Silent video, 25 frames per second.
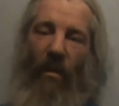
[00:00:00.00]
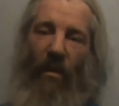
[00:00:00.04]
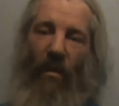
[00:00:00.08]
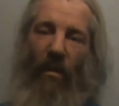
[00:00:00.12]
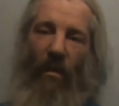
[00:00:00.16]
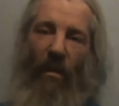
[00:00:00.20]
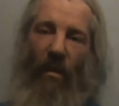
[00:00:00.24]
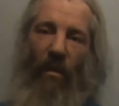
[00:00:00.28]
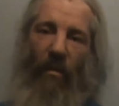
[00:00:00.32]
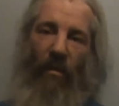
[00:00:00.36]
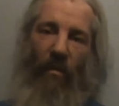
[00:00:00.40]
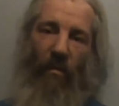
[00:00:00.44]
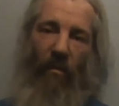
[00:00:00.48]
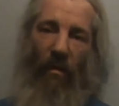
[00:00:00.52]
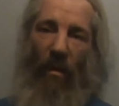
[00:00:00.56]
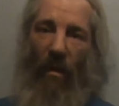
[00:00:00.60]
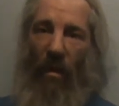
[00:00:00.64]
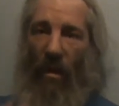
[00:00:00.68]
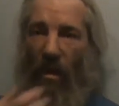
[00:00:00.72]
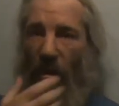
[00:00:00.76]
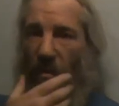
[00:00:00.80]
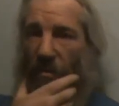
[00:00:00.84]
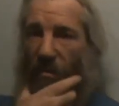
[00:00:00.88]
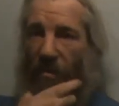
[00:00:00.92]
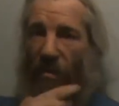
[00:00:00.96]

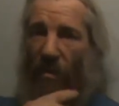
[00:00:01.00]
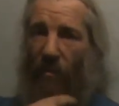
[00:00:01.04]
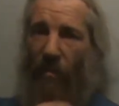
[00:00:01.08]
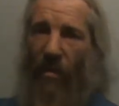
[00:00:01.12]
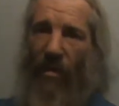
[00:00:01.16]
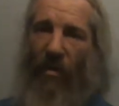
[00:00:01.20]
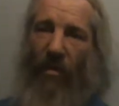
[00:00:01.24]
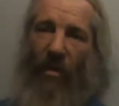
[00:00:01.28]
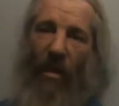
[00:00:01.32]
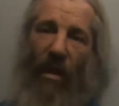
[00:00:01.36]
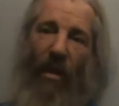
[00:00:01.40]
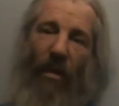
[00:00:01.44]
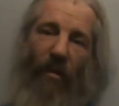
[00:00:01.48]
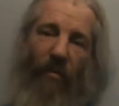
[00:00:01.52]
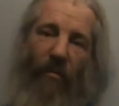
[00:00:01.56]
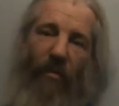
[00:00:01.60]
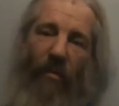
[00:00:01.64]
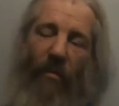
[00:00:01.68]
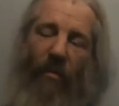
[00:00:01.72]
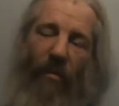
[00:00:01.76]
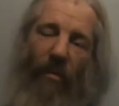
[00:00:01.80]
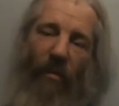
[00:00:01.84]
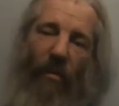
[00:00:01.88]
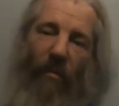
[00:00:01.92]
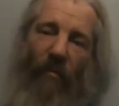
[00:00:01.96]
As some of you know,
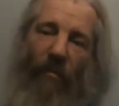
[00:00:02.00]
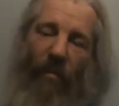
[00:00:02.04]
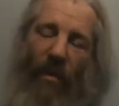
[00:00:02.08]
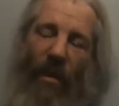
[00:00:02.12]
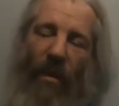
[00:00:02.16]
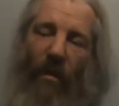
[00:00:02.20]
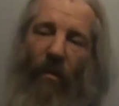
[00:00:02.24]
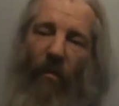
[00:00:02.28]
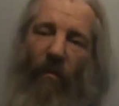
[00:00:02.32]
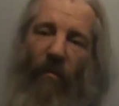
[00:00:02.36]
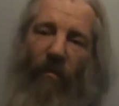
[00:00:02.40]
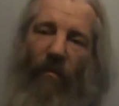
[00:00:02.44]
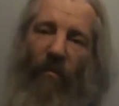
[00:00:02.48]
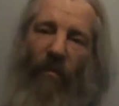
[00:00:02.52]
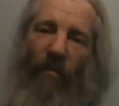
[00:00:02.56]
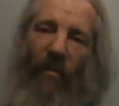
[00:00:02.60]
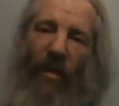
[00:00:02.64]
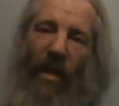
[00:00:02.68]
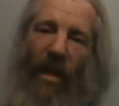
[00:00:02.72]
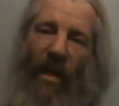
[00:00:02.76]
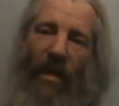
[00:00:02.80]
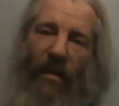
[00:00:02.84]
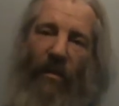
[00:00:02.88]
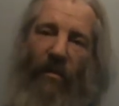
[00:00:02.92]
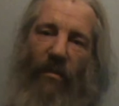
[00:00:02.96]
I've been off with an
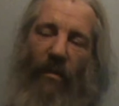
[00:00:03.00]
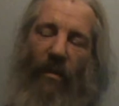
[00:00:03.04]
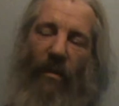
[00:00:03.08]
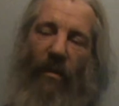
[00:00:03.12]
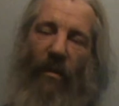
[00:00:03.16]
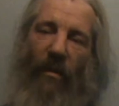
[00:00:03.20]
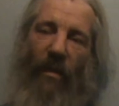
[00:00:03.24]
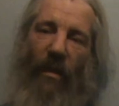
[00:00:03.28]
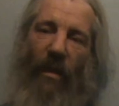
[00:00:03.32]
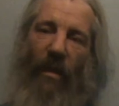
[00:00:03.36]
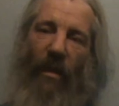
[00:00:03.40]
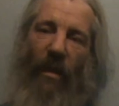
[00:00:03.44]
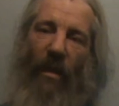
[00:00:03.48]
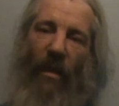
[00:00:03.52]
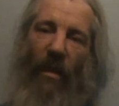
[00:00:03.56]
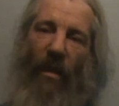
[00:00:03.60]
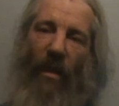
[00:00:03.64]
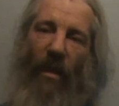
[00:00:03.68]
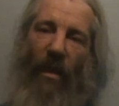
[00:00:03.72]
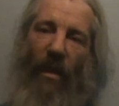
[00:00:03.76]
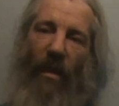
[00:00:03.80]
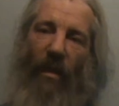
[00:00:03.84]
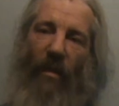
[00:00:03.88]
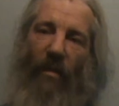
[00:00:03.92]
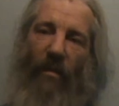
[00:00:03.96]
accident
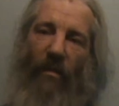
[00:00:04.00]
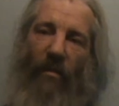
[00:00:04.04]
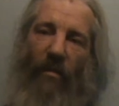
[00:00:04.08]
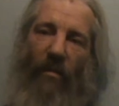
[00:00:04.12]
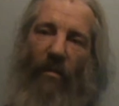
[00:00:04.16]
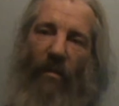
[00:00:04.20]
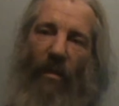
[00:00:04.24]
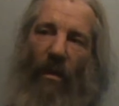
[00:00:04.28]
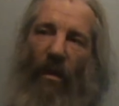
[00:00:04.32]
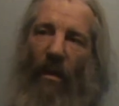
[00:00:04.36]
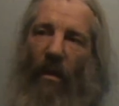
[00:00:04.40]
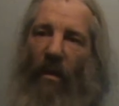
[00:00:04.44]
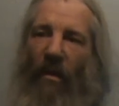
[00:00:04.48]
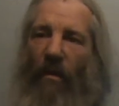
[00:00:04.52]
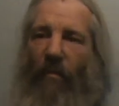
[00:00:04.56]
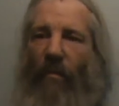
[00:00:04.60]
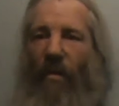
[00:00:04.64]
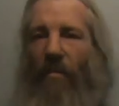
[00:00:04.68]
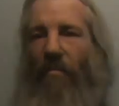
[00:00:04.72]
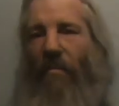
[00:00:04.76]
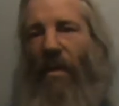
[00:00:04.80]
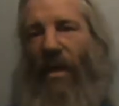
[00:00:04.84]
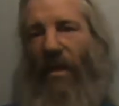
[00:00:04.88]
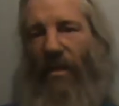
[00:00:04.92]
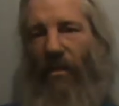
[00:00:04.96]
and I
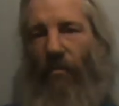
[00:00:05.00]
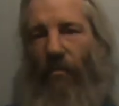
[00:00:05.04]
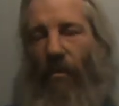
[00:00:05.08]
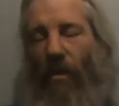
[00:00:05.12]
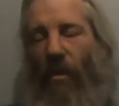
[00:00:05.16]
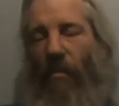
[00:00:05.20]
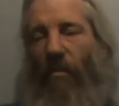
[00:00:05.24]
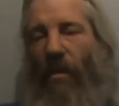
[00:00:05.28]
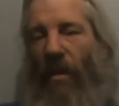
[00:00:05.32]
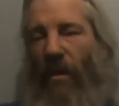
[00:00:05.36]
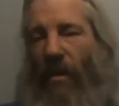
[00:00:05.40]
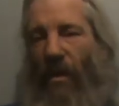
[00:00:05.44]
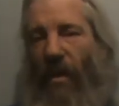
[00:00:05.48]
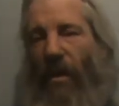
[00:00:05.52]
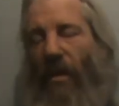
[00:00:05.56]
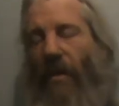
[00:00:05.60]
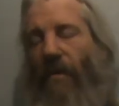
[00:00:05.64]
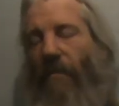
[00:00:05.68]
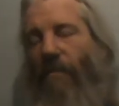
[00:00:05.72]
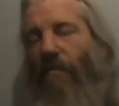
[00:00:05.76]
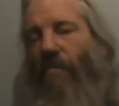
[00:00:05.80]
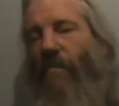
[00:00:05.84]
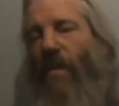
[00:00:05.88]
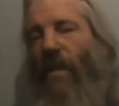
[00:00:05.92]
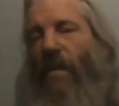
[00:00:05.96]
went back to work Monday
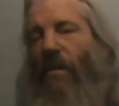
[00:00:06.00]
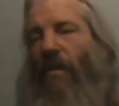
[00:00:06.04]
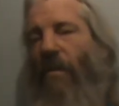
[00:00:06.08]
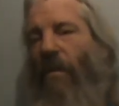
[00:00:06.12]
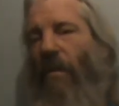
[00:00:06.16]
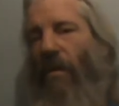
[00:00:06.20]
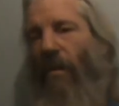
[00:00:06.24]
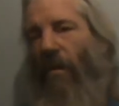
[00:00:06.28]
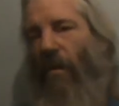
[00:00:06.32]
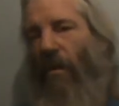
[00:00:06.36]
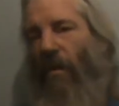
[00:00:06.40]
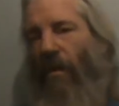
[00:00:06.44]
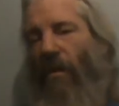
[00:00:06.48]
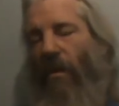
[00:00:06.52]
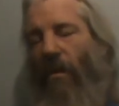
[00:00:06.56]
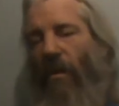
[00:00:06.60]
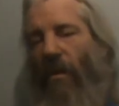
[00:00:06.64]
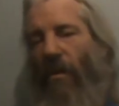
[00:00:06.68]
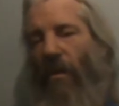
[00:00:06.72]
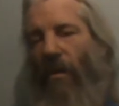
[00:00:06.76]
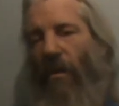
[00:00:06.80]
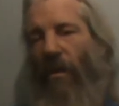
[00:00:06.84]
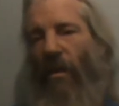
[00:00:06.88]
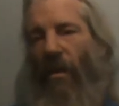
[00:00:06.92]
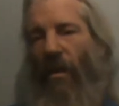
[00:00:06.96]

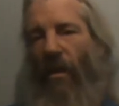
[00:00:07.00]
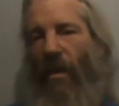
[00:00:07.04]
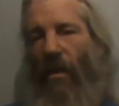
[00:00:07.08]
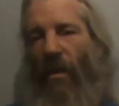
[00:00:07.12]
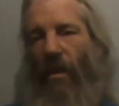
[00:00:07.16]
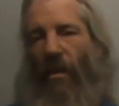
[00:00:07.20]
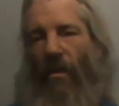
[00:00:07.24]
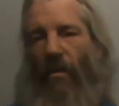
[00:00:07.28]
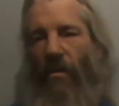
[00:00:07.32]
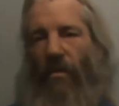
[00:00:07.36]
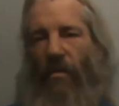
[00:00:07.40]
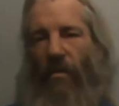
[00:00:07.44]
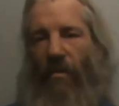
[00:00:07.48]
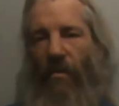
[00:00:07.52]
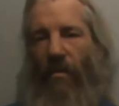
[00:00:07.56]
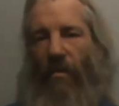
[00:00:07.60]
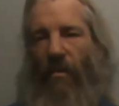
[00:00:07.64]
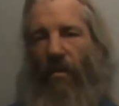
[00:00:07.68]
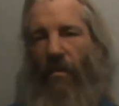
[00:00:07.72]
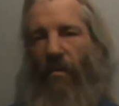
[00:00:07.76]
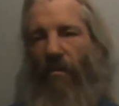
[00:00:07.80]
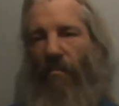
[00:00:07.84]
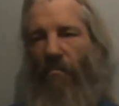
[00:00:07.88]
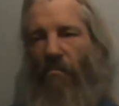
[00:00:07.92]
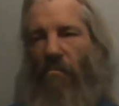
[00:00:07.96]
and
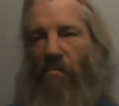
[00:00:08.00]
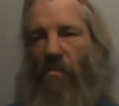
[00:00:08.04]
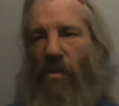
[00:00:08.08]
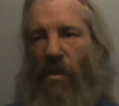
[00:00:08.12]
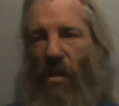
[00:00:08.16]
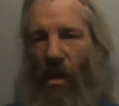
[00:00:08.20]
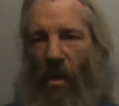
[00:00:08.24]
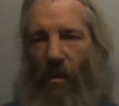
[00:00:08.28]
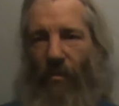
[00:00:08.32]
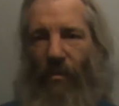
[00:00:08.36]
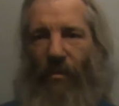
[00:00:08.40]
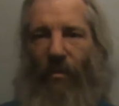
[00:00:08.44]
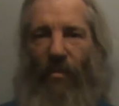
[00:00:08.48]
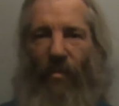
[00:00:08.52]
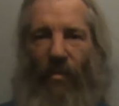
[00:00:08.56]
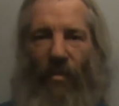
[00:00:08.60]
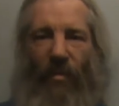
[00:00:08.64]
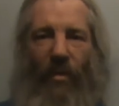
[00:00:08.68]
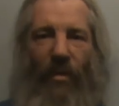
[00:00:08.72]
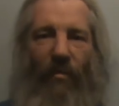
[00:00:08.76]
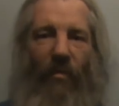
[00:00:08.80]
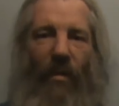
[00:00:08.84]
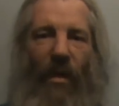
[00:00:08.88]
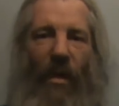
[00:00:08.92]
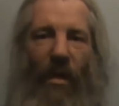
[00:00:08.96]
coped
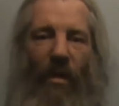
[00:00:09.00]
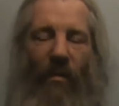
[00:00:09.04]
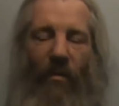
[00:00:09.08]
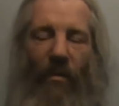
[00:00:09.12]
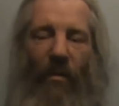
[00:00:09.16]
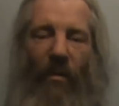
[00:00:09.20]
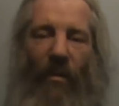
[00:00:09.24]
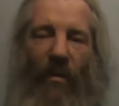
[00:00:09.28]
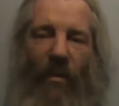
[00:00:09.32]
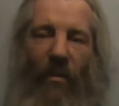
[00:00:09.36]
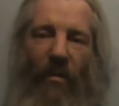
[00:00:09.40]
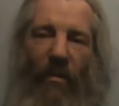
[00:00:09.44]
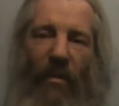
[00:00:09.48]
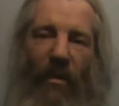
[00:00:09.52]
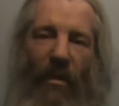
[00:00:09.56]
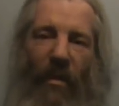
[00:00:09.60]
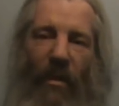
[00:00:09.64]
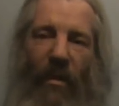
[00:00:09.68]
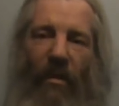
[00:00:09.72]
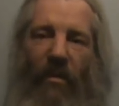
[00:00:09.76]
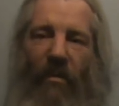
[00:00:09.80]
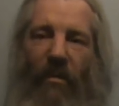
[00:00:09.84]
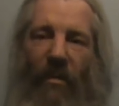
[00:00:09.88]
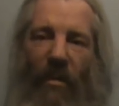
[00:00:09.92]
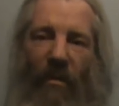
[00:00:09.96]
pretty well. The
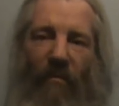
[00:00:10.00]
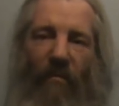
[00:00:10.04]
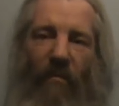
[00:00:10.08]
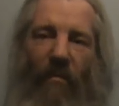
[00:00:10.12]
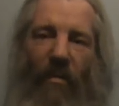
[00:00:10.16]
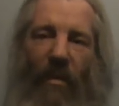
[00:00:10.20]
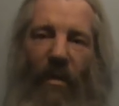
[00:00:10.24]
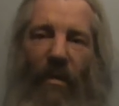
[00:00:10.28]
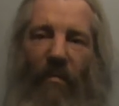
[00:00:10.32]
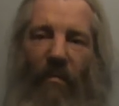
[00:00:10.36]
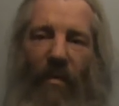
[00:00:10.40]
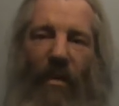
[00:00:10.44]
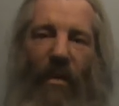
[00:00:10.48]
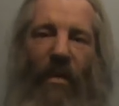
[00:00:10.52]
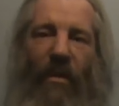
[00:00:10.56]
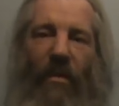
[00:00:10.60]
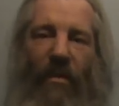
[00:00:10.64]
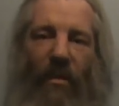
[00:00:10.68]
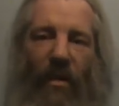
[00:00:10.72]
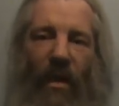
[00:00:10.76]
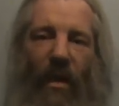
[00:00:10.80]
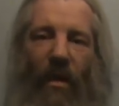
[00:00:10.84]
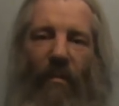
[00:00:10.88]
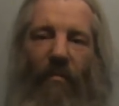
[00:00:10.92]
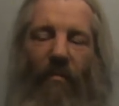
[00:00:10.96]
knee's given me a bit of
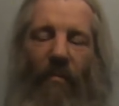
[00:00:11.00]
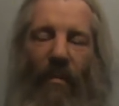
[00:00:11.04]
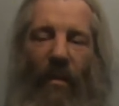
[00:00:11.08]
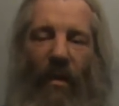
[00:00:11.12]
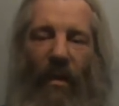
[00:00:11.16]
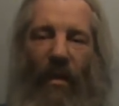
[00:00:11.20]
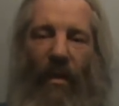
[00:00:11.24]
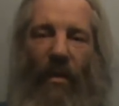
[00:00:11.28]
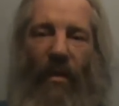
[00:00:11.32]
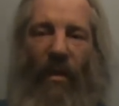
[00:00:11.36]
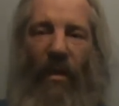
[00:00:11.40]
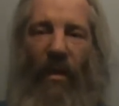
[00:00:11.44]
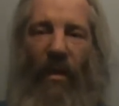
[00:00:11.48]
jit, but